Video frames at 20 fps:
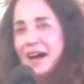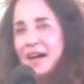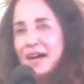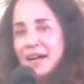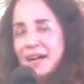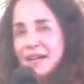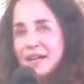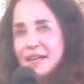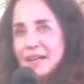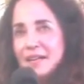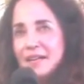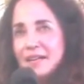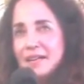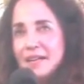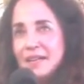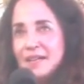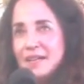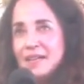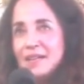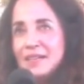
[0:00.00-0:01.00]

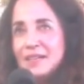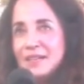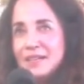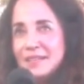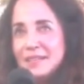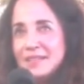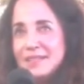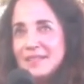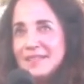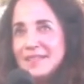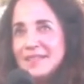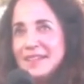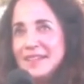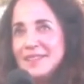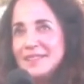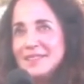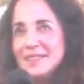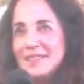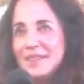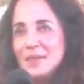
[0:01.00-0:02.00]

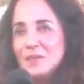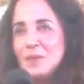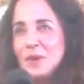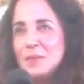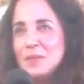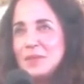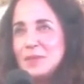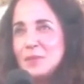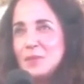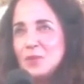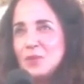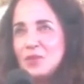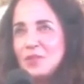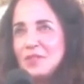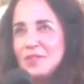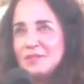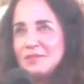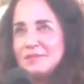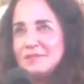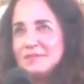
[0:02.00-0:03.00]
I think women are
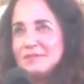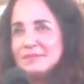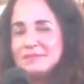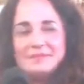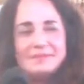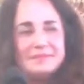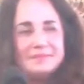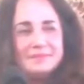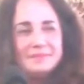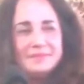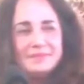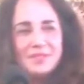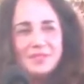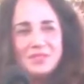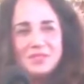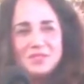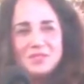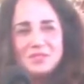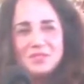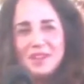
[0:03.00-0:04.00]
more,
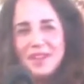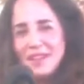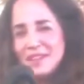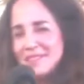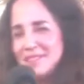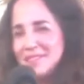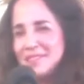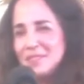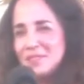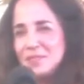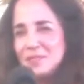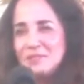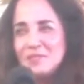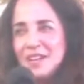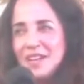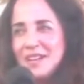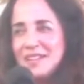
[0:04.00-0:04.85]
well, there's three guys here.